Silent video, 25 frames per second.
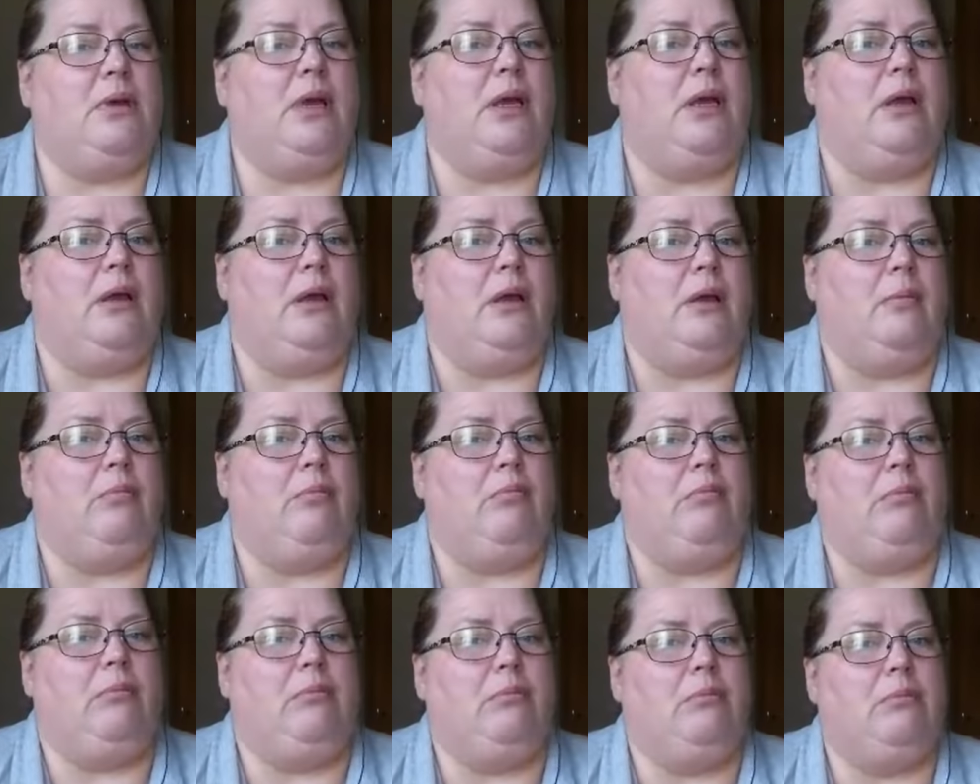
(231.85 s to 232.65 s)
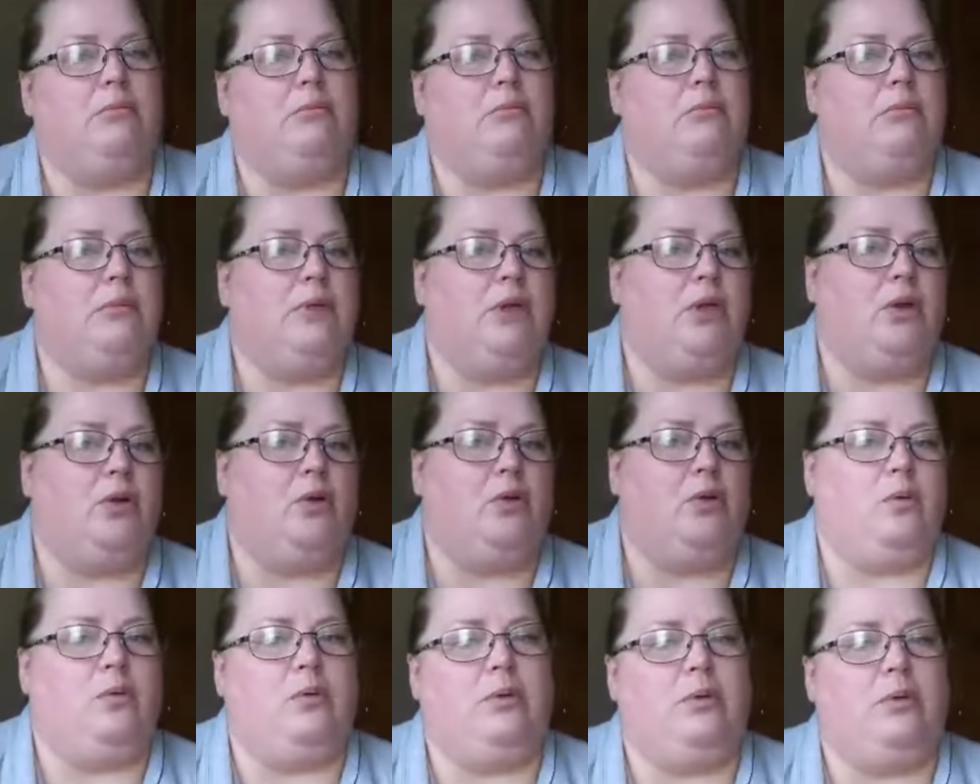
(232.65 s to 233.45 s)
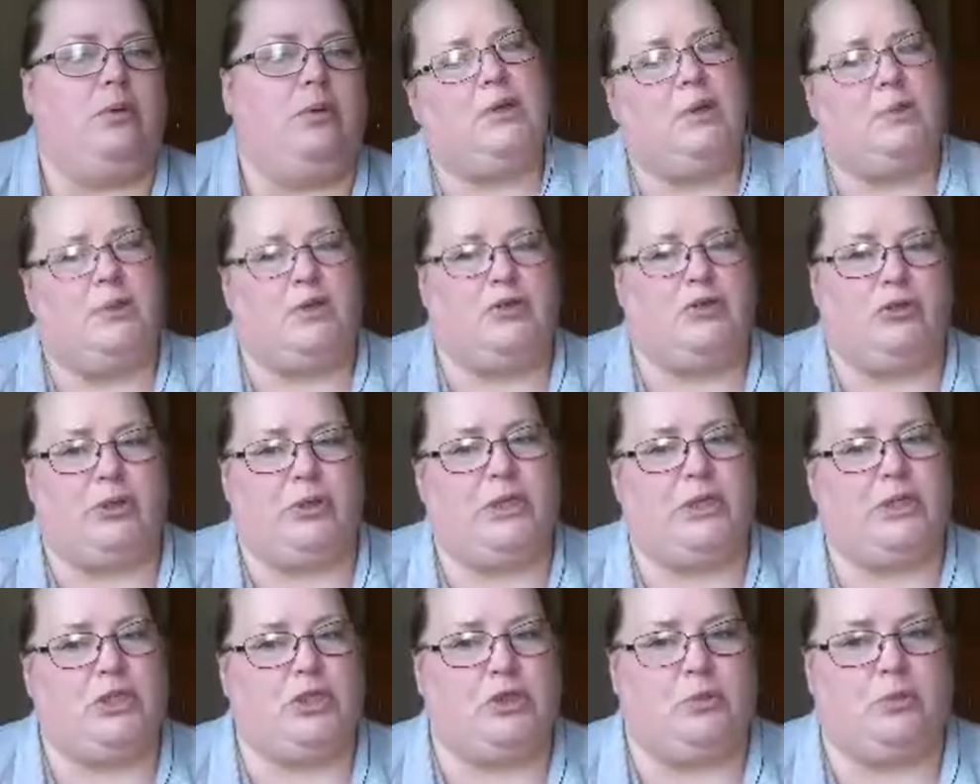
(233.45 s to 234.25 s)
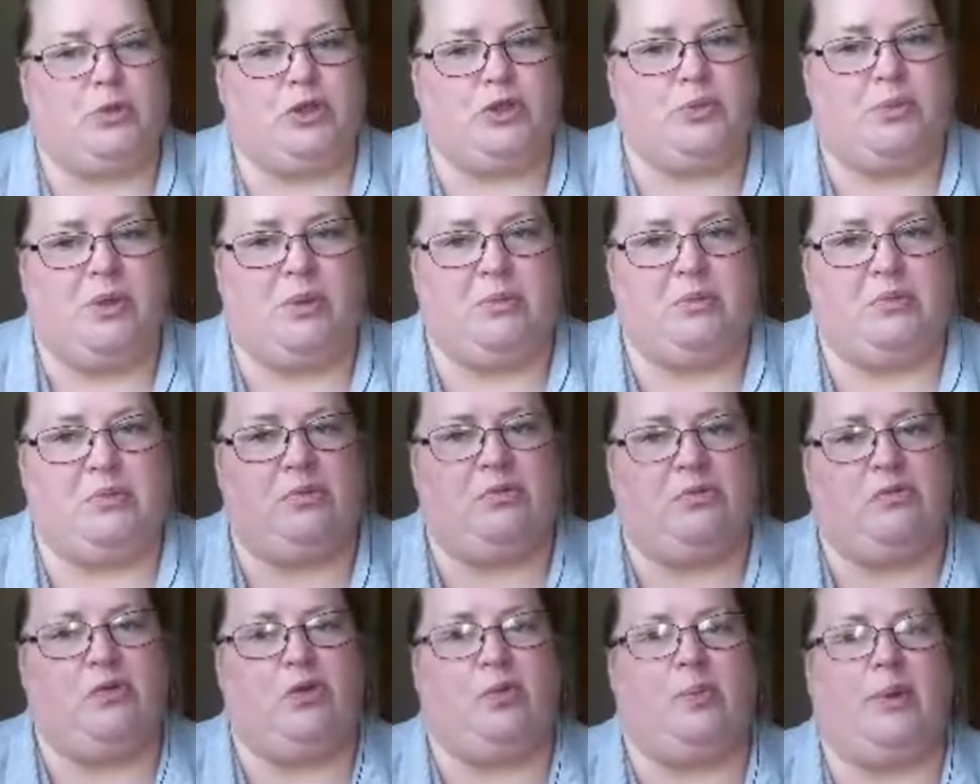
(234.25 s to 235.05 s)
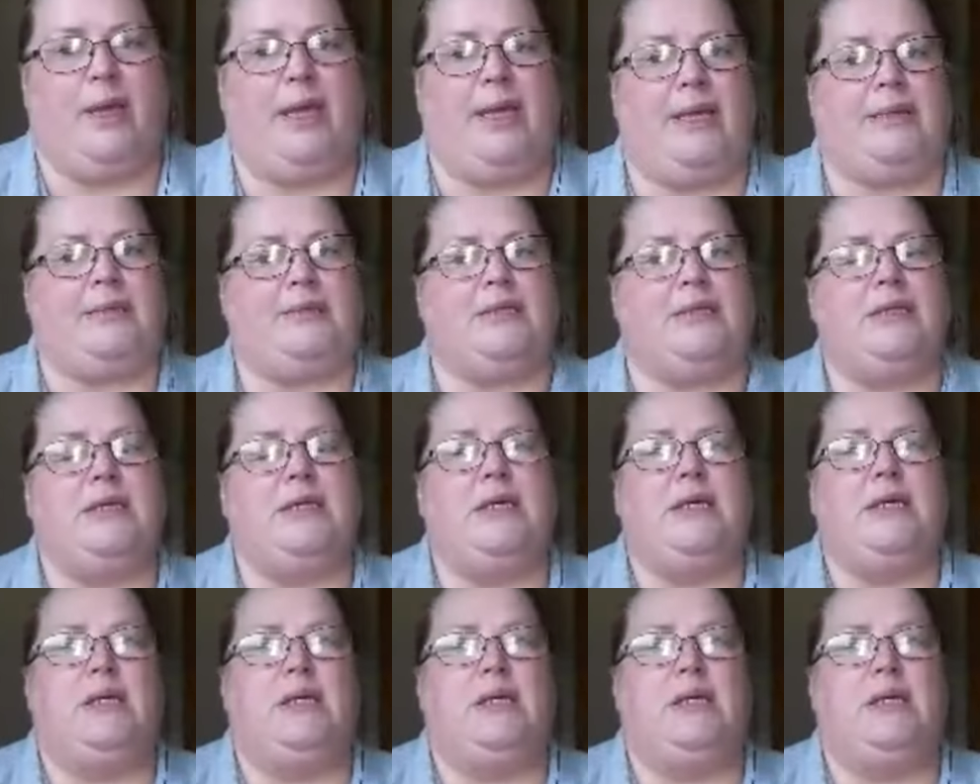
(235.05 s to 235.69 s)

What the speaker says: Am I drinking too much maybe before bed?